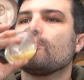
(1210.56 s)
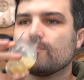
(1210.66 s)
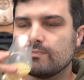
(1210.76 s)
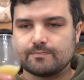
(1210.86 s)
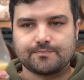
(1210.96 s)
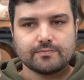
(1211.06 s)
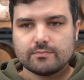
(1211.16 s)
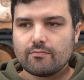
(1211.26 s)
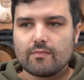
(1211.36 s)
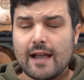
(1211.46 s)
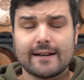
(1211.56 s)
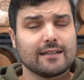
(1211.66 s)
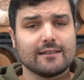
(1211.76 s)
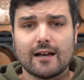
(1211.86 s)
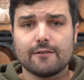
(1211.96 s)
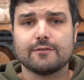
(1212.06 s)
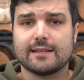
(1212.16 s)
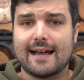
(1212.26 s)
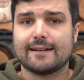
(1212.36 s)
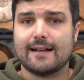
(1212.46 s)
And I love
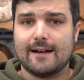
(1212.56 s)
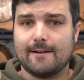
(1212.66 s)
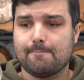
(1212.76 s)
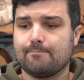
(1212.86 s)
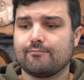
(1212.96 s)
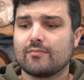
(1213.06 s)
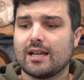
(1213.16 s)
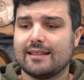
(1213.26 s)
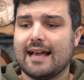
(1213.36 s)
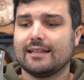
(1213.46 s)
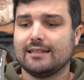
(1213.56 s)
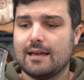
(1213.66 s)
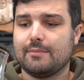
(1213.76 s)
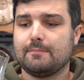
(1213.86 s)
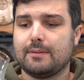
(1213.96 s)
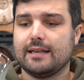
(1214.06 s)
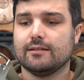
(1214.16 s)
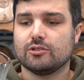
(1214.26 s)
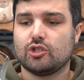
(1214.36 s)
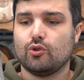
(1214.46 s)
that that lemon
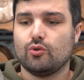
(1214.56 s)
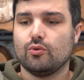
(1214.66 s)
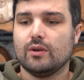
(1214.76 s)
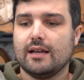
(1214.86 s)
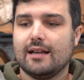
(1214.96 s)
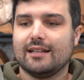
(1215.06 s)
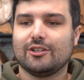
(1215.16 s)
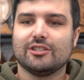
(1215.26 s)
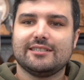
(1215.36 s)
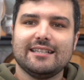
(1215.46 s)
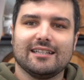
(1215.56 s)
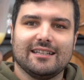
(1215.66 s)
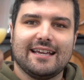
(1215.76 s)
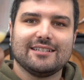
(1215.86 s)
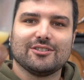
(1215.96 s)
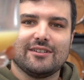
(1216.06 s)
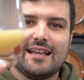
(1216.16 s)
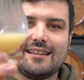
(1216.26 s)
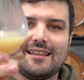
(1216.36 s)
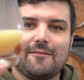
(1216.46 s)
peel to, you can see the legs on
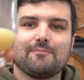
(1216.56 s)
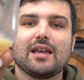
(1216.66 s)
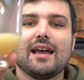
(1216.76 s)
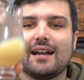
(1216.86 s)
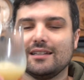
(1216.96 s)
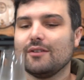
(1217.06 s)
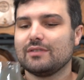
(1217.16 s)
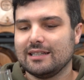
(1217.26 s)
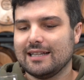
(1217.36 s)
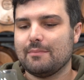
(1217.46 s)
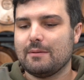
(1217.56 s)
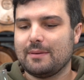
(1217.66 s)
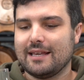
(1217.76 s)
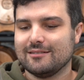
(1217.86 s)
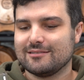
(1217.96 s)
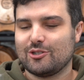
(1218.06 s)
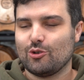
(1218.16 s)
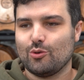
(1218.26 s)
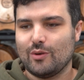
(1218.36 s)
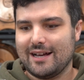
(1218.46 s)
that thing. And I love the lemon peel
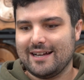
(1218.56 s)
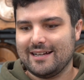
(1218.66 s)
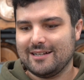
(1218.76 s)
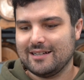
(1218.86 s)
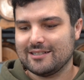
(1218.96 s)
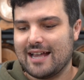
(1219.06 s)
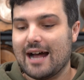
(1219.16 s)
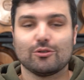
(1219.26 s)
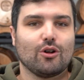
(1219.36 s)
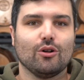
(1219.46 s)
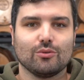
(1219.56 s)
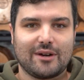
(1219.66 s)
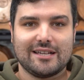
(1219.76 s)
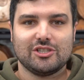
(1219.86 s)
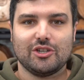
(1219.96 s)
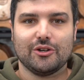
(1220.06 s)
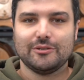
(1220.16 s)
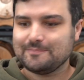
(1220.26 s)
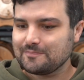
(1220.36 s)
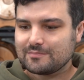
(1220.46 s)
to alcohol
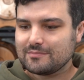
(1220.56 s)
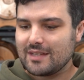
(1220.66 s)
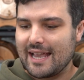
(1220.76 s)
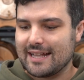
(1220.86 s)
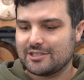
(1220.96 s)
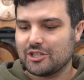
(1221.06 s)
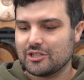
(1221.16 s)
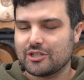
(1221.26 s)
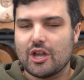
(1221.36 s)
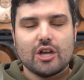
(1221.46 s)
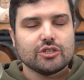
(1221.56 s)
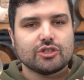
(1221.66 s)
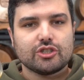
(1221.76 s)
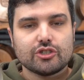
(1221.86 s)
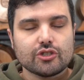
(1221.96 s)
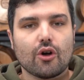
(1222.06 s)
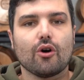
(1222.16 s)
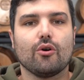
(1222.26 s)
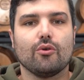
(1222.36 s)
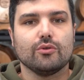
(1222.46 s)
ratio. It's just
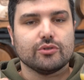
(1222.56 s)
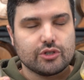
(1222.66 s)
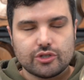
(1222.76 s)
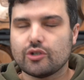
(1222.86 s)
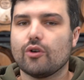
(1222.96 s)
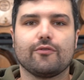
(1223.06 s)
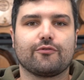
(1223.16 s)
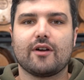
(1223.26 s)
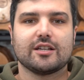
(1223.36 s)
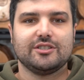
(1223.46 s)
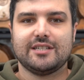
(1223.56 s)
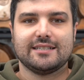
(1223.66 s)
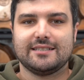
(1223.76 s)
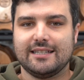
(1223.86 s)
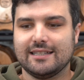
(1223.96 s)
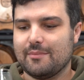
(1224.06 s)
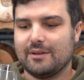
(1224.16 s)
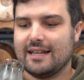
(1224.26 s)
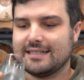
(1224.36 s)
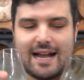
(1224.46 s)
so fresh, zesty
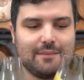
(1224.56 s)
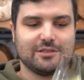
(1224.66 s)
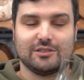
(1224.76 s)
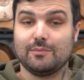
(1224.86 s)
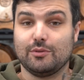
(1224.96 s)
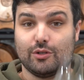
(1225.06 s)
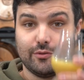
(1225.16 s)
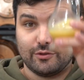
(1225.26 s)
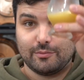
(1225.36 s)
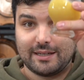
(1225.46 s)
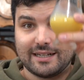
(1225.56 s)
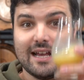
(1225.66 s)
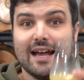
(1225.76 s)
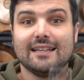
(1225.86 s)
lemon. It's absolutely beautiful. But